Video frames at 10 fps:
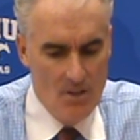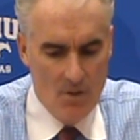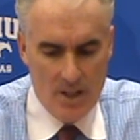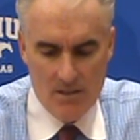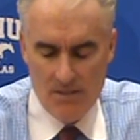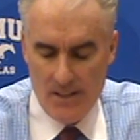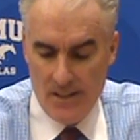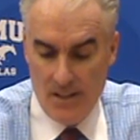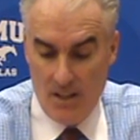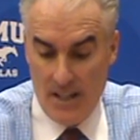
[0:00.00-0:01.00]

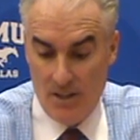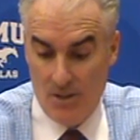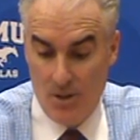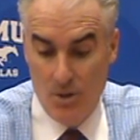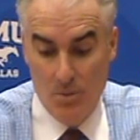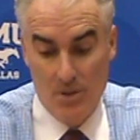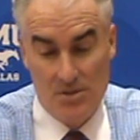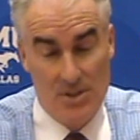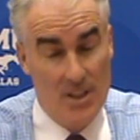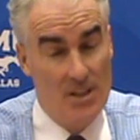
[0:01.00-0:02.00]
Well, I don't know who we'll
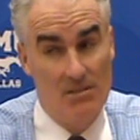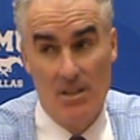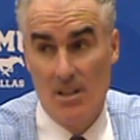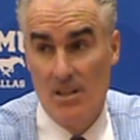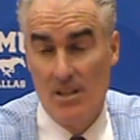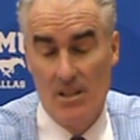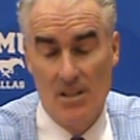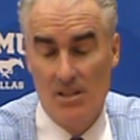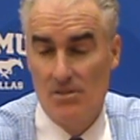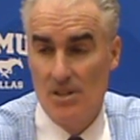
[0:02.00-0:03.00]
see.
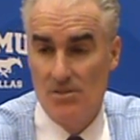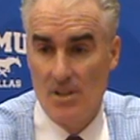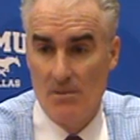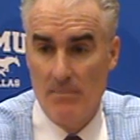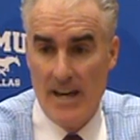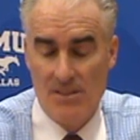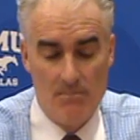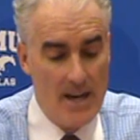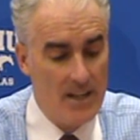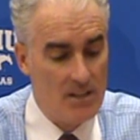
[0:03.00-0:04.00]
It's a
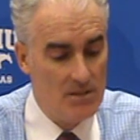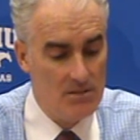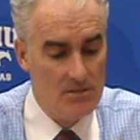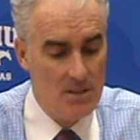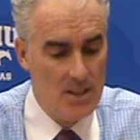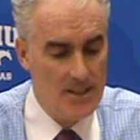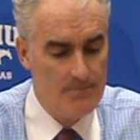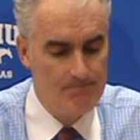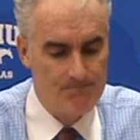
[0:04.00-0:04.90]
mathematical.